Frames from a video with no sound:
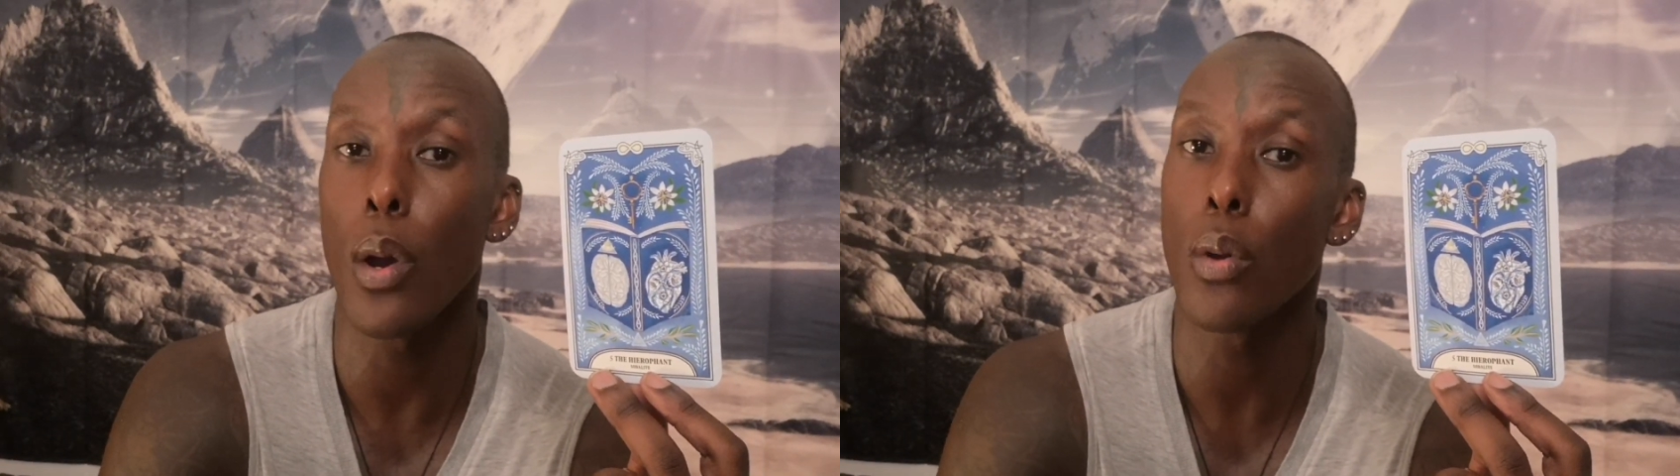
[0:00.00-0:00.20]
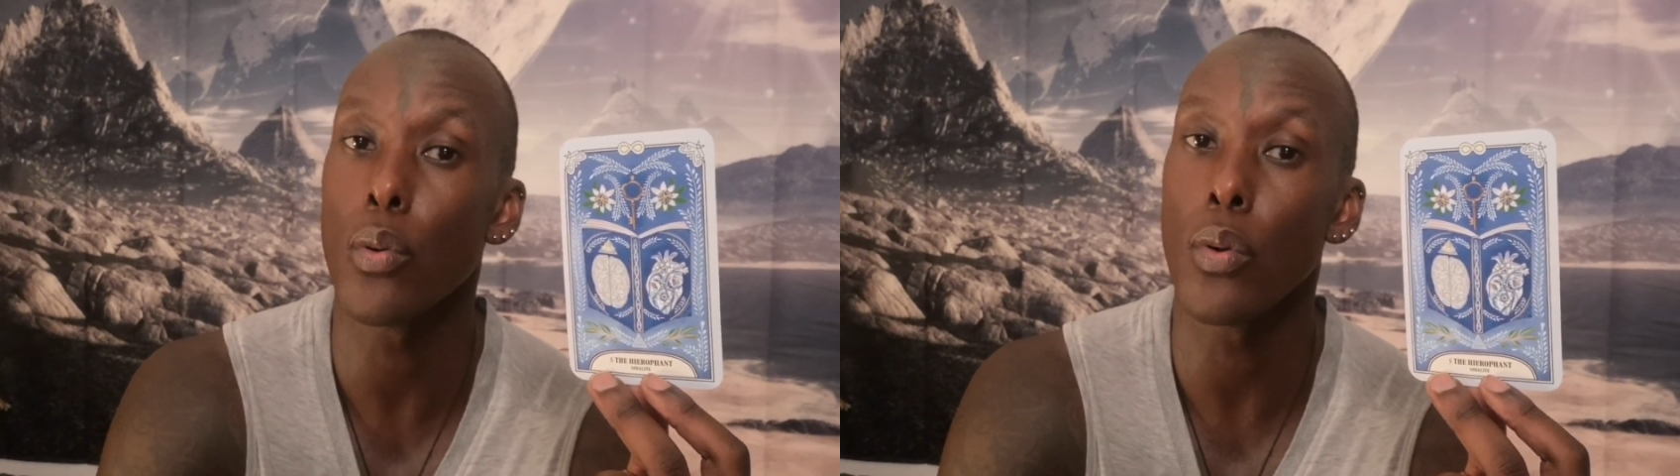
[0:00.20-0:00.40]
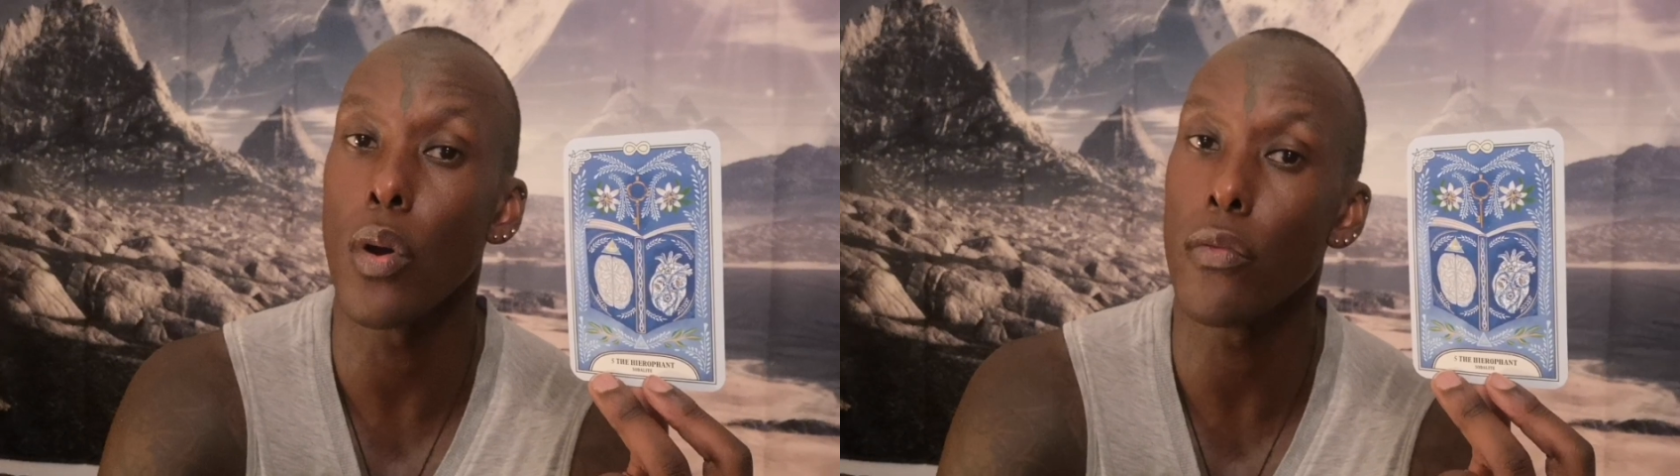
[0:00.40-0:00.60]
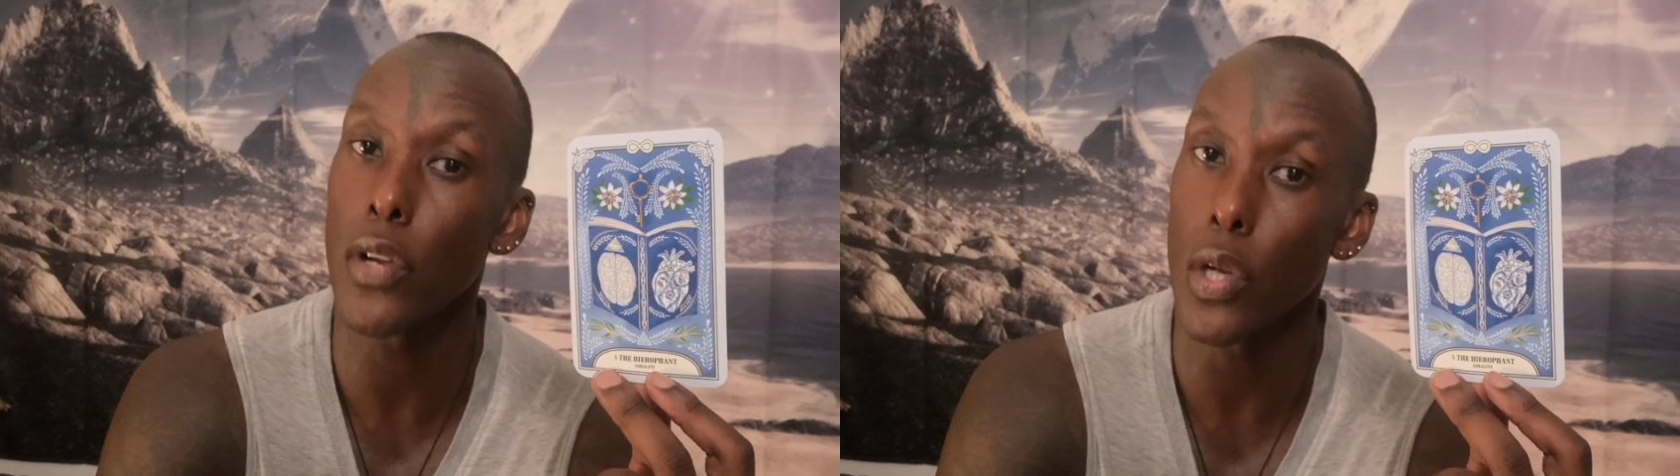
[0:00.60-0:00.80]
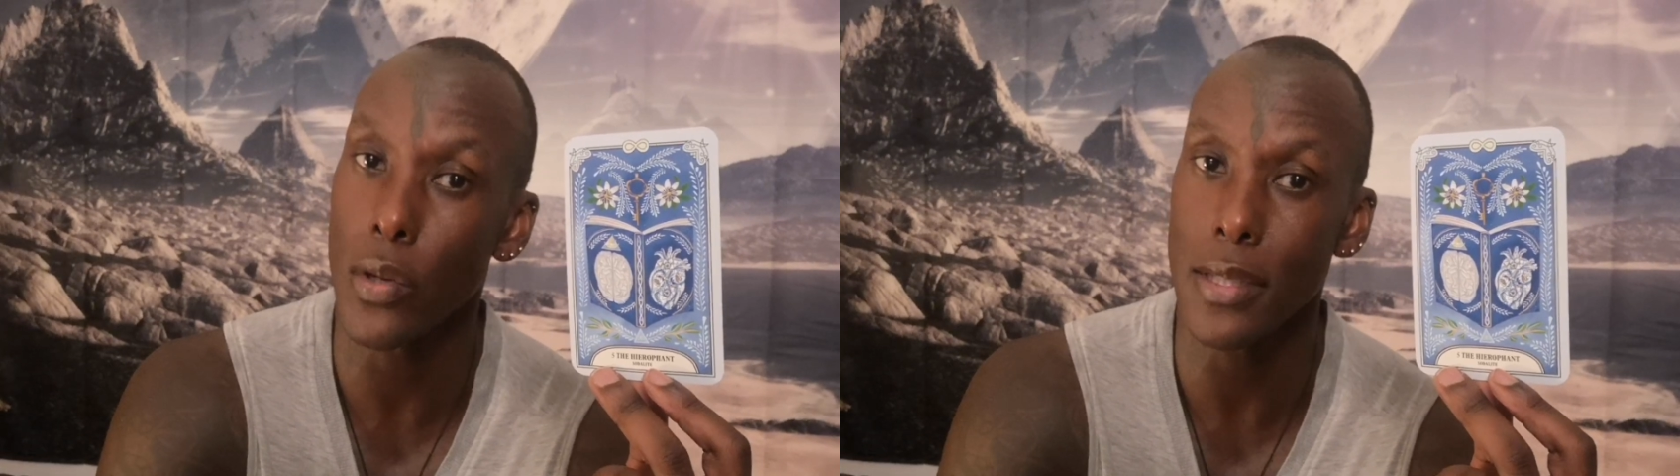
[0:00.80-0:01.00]

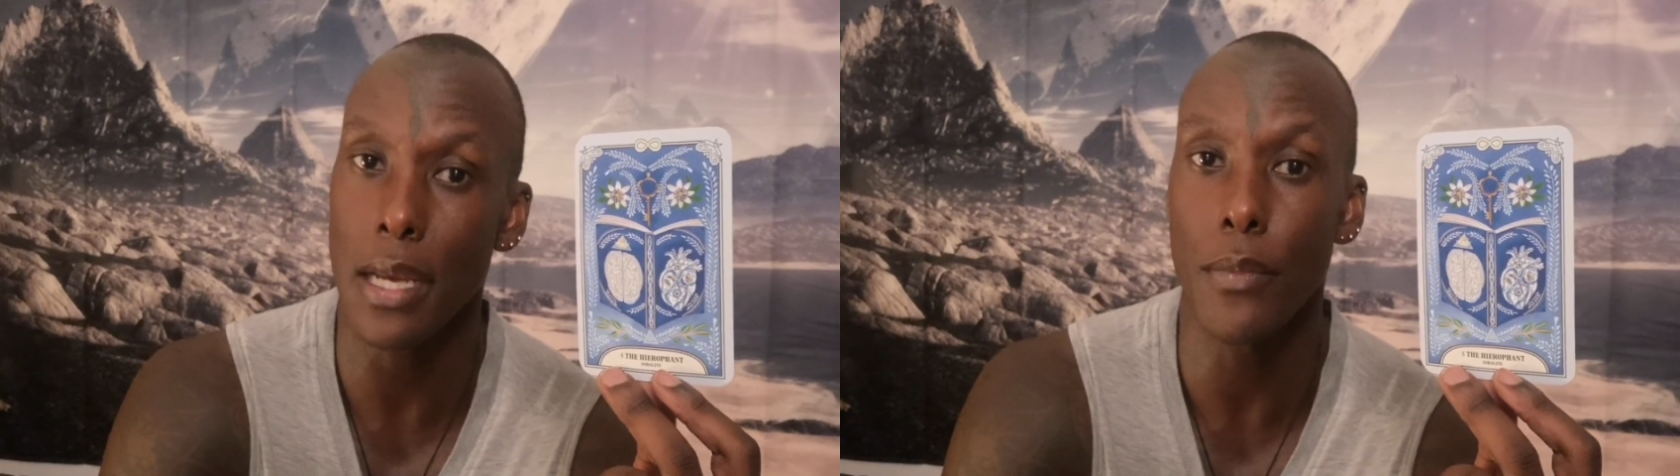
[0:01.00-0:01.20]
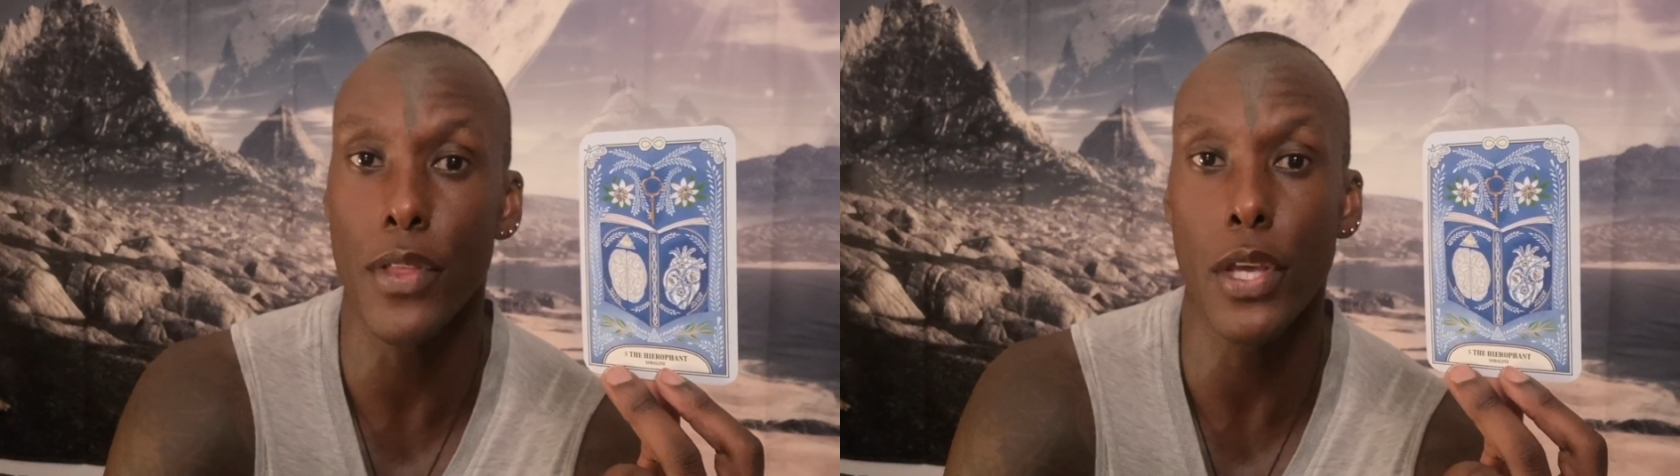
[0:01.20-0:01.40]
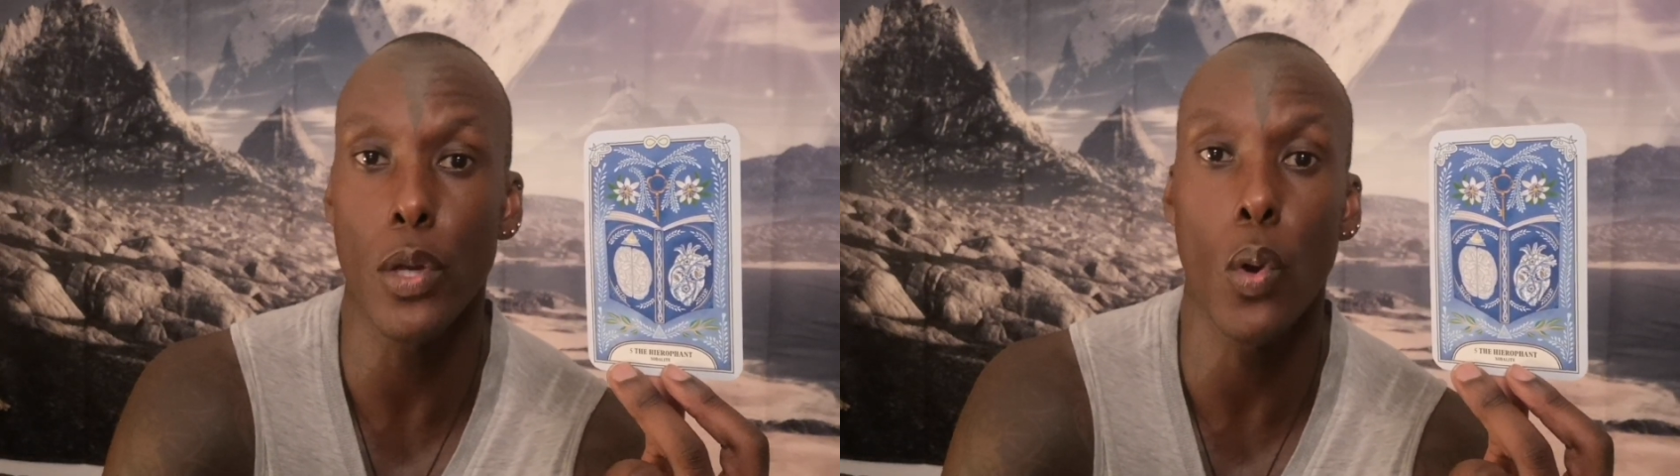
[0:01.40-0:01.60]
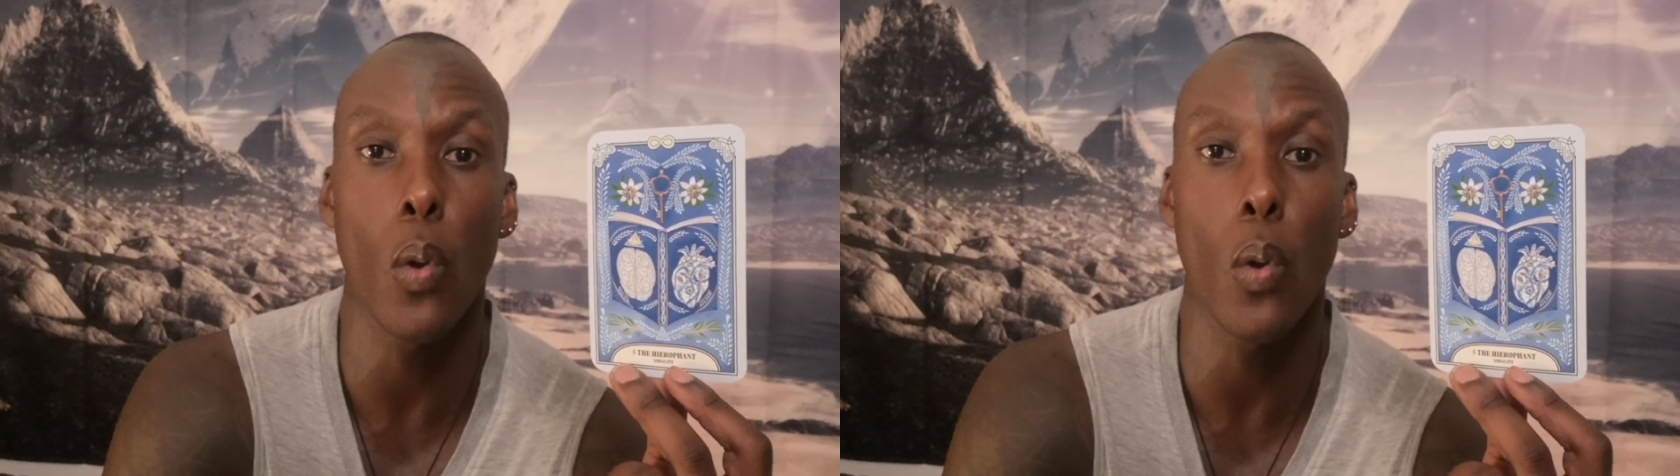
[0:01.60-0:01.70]
overlook something,